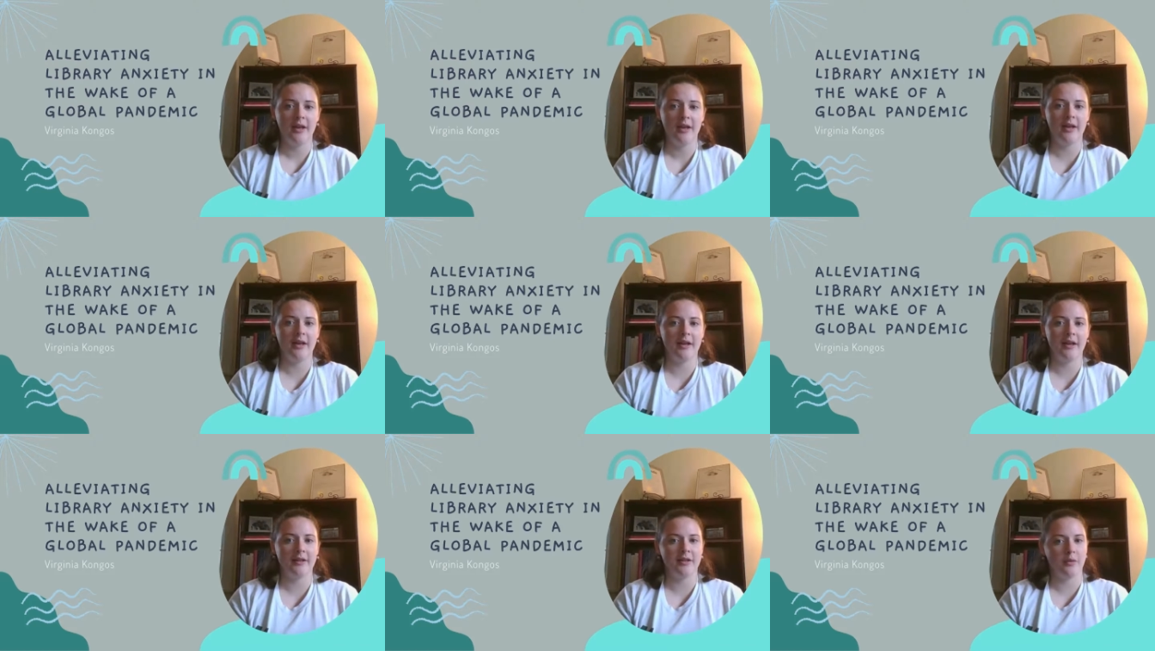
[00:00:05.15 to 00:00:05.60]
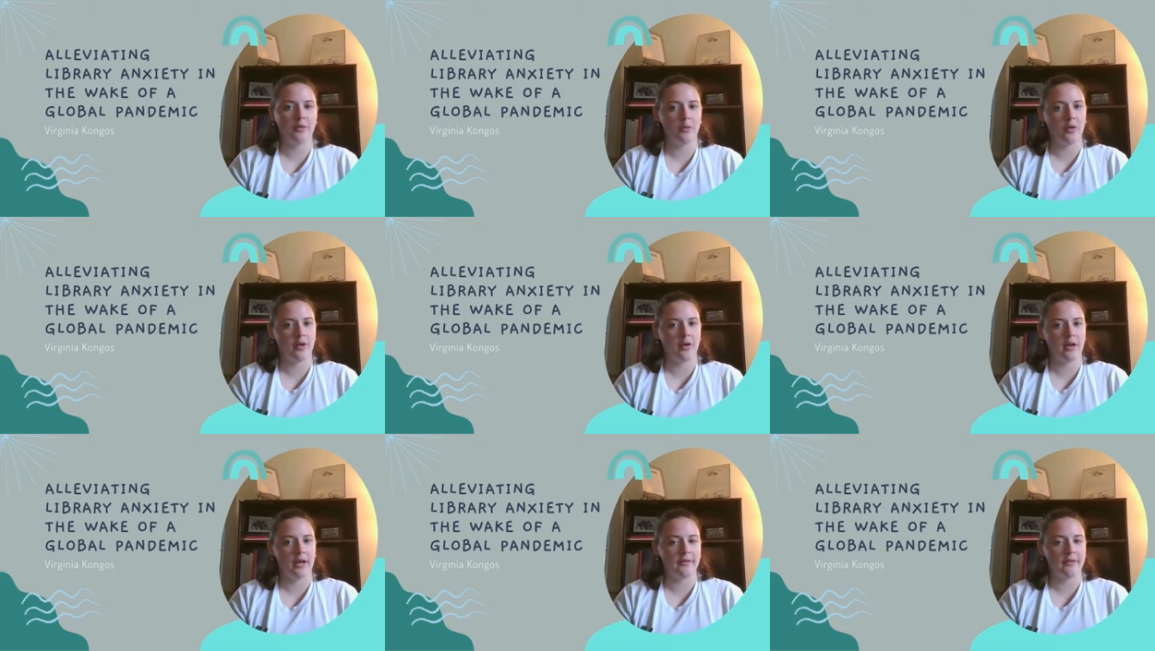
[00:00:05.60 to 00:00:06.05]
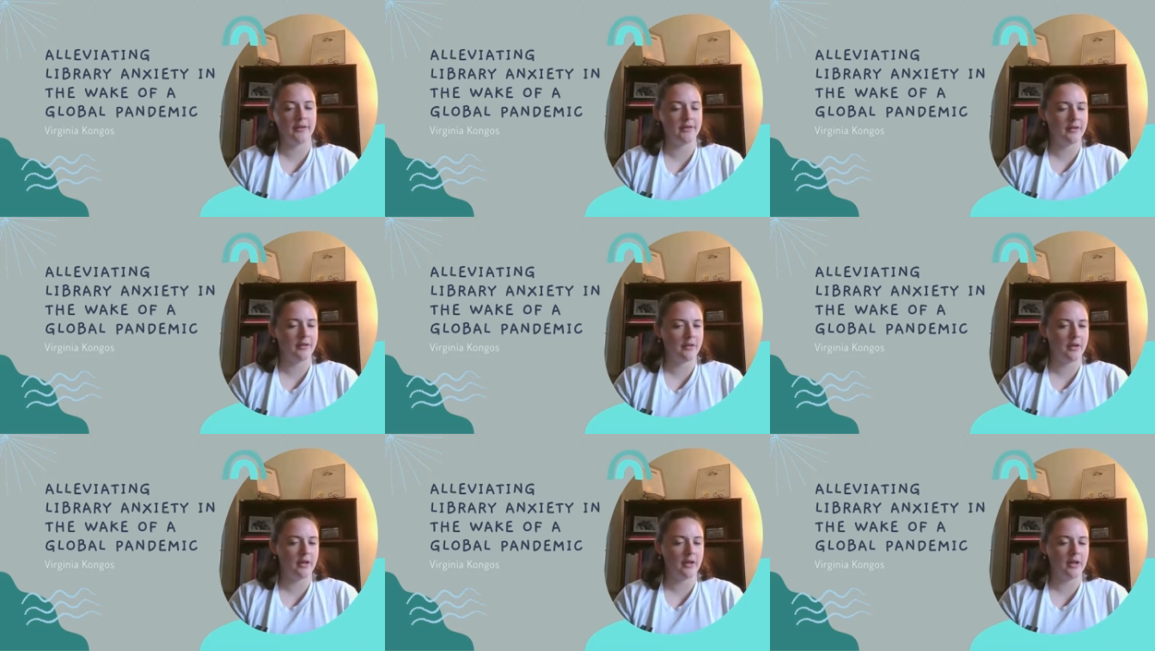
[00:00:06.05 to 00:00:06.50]
and I get to work at the
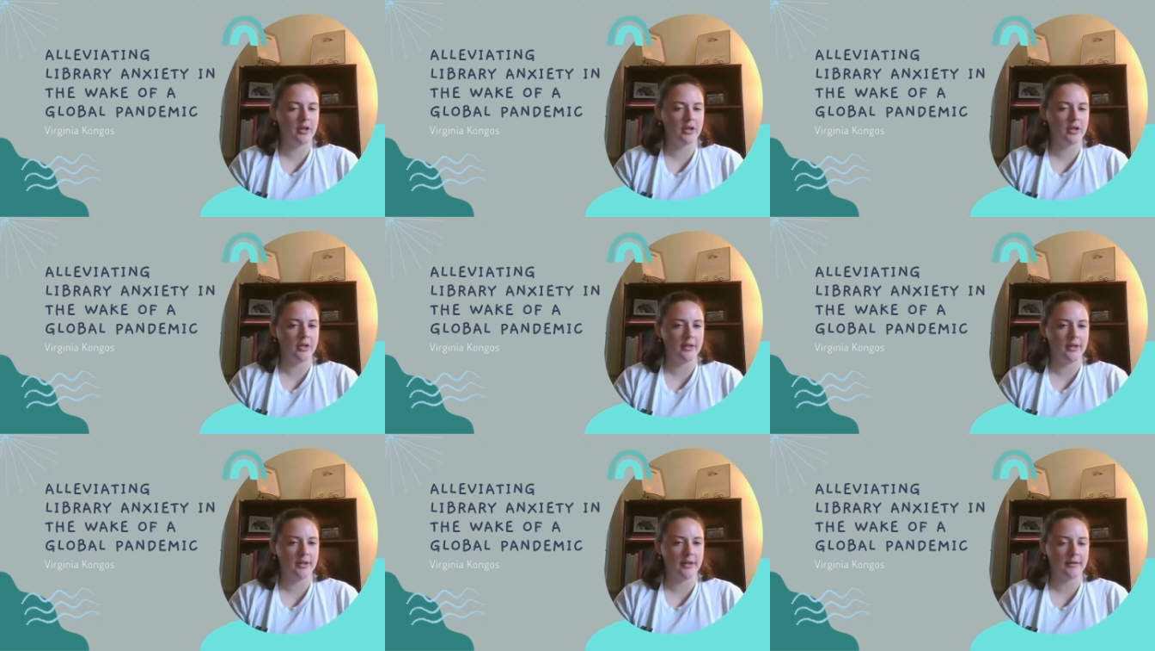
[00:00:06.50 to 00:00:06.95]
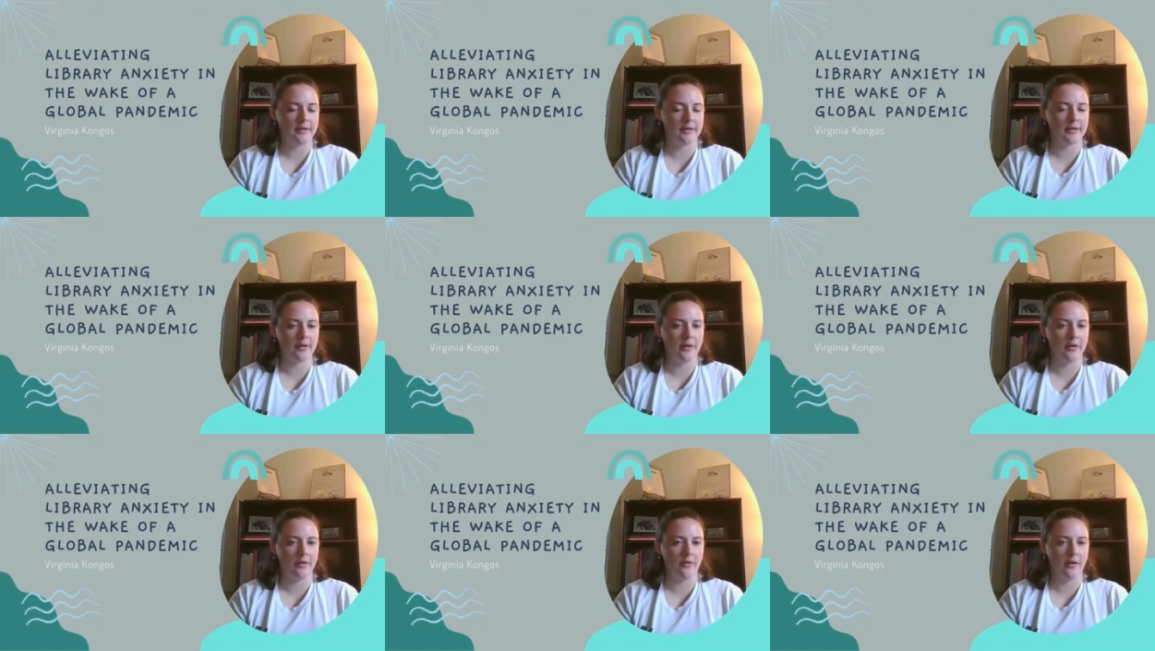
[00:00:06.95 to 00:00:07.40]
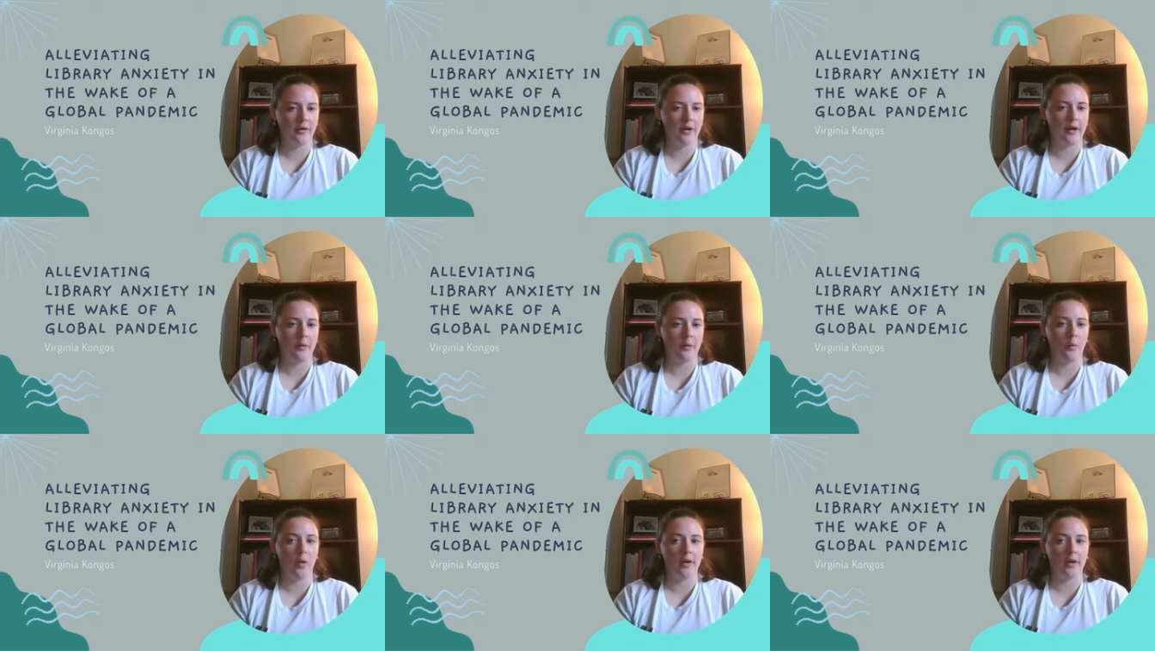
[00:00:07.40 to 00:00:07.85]
circulation desk over
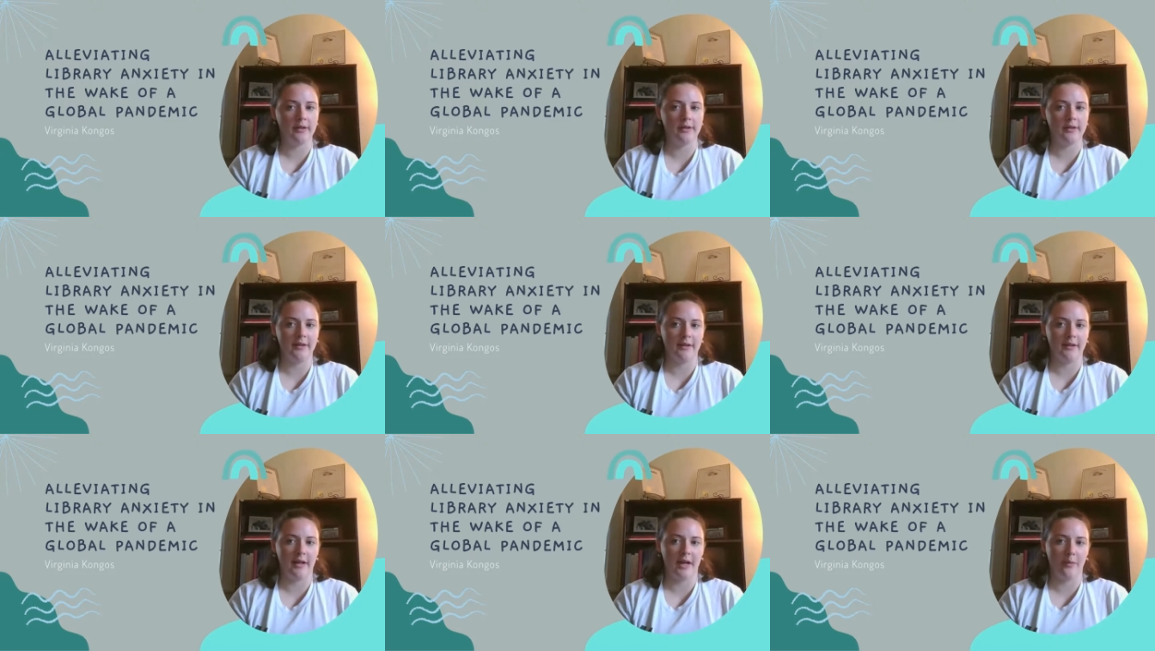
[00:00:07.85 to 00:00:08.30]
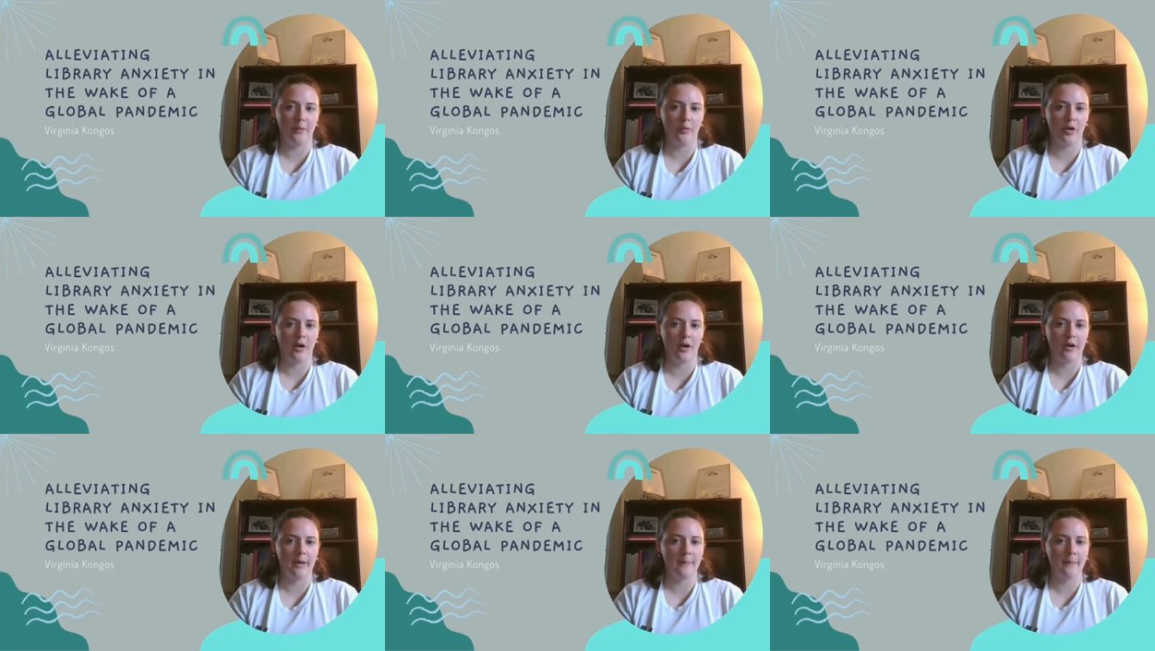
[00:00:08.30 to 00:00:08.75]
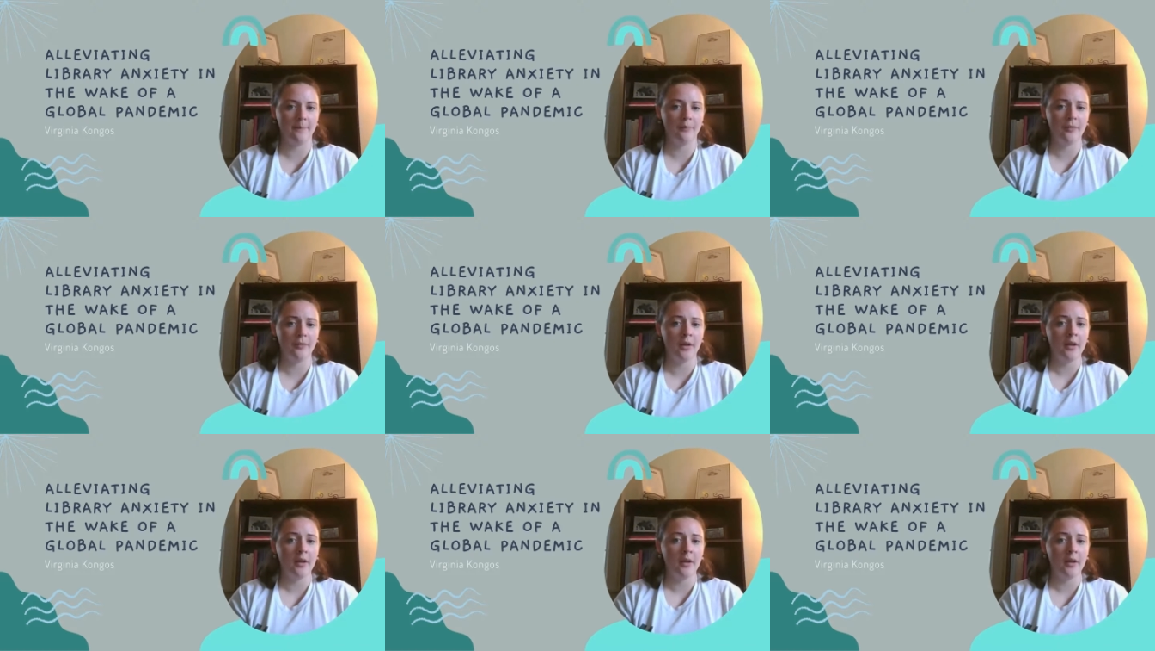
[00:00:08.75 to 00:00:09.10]
at Watson Library.